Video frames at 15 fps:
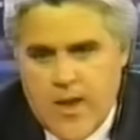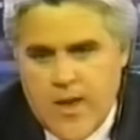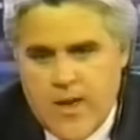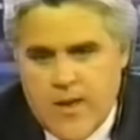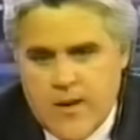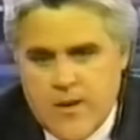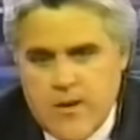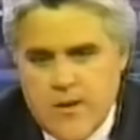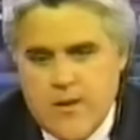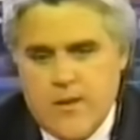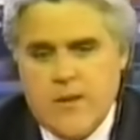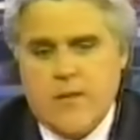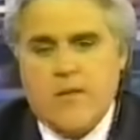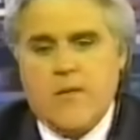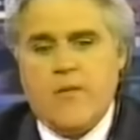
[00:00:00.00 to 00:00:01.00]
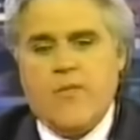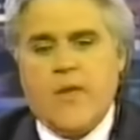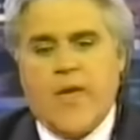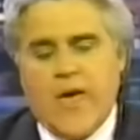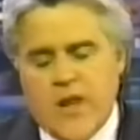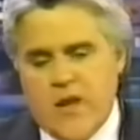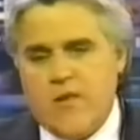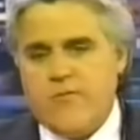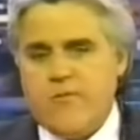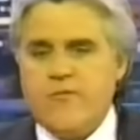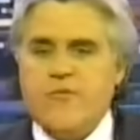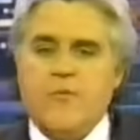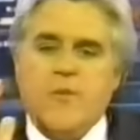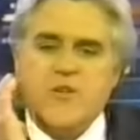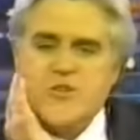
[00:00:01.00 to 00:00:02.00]
and the Kennedys
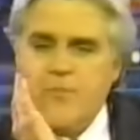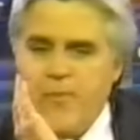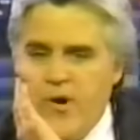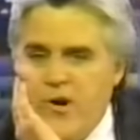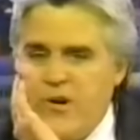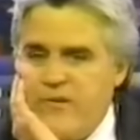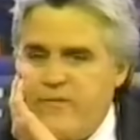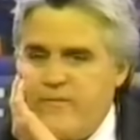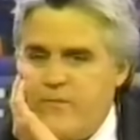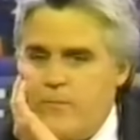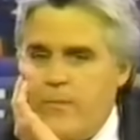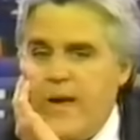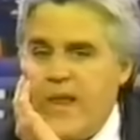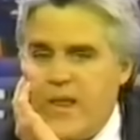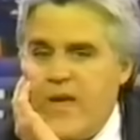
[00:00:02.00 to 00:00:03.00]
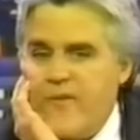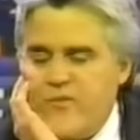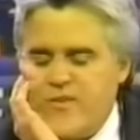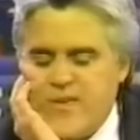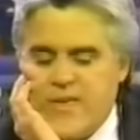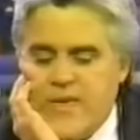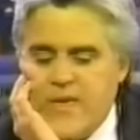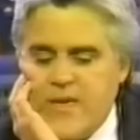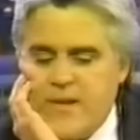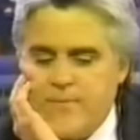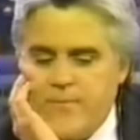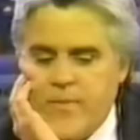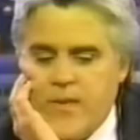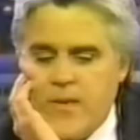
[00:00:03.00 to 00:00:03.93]
are so much a part of my life as a kid,